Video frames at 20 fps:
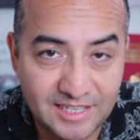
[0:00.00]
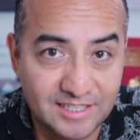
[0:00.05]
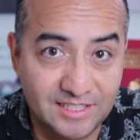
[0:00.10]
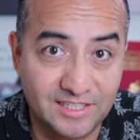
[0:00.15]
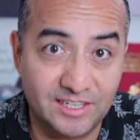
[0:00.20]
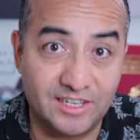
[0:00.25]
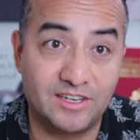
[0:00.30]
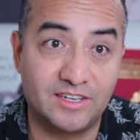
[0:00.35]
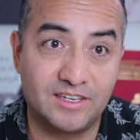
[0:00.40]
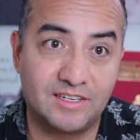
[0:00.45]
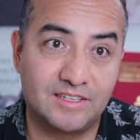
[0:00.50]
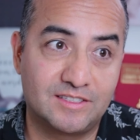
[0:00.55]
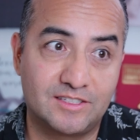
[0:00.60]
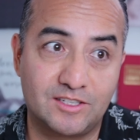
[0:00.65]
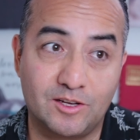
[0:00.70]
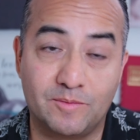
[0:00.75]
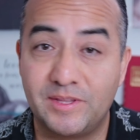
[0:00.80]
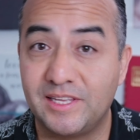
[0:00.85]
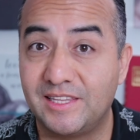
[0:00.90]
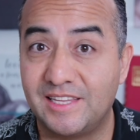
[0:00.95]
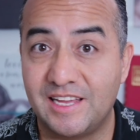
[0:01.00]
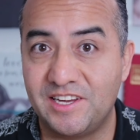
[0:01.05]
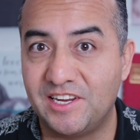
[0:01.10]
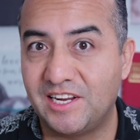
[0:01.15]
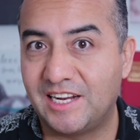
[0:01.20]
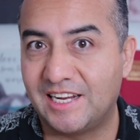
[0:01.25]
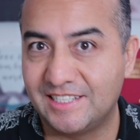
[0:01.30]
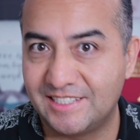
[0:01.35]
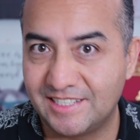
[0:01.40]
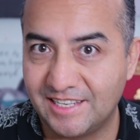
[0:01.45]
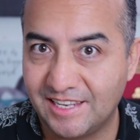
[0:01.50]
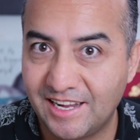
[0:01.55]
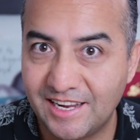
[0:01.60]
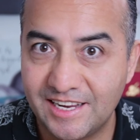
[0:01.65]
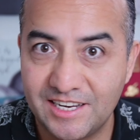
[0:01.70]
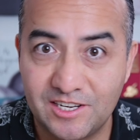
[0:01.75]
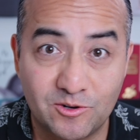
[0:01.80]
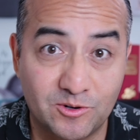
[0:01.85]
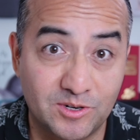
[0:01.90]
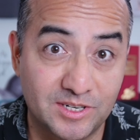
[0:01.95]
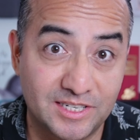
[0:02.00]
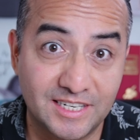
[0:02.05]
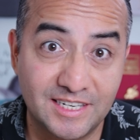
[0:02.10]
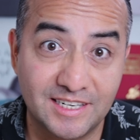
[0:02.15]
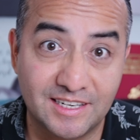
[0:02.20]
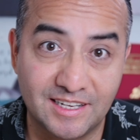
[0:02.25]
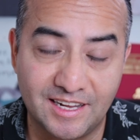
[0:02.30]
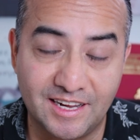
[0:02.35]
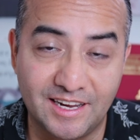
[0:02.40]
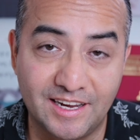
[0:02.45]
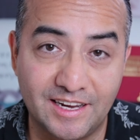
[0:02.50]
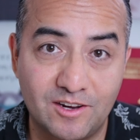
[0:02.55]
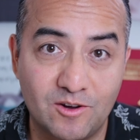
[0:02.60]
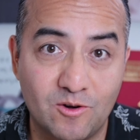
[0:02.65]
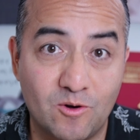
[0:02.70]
Is there something that you guys liked or didn't like?